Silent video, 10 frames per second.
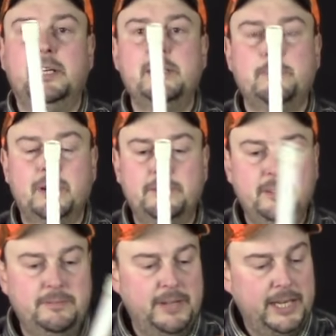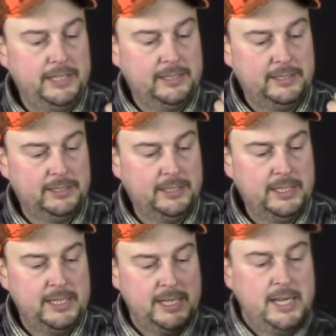Nice, perfect fit.
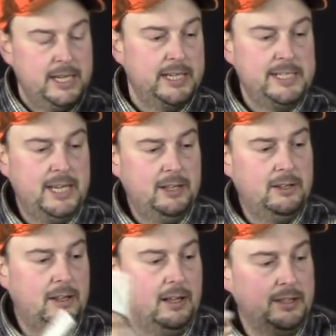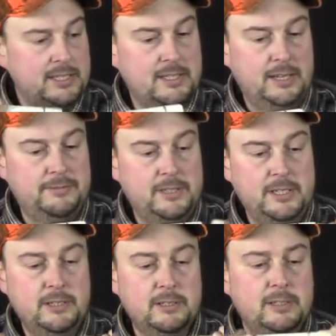Now, all that's left
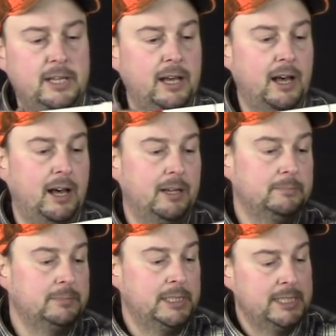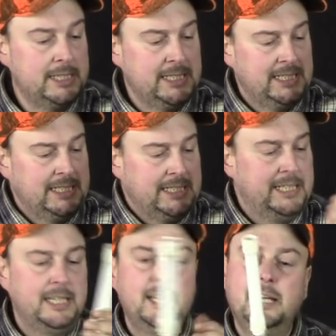to do, well,
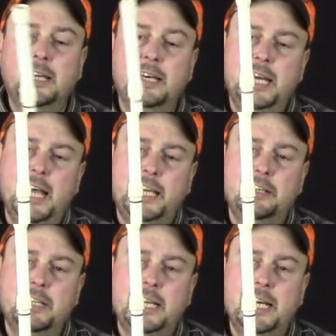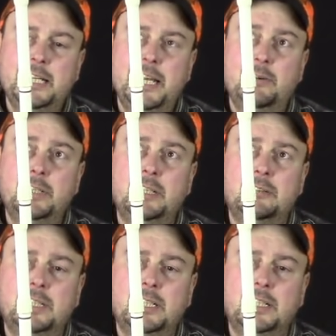I could have gotten that one to
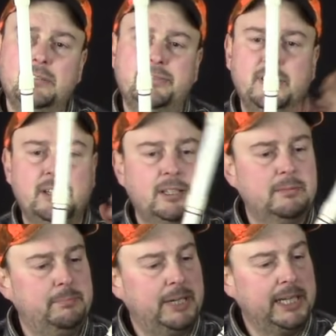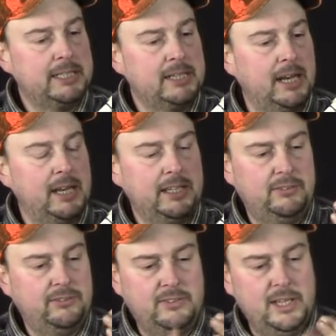go in a little further, but
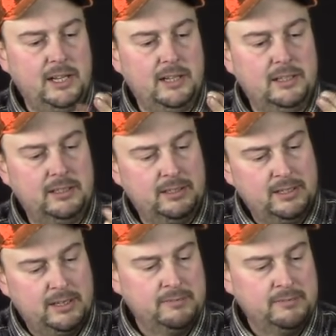it's still,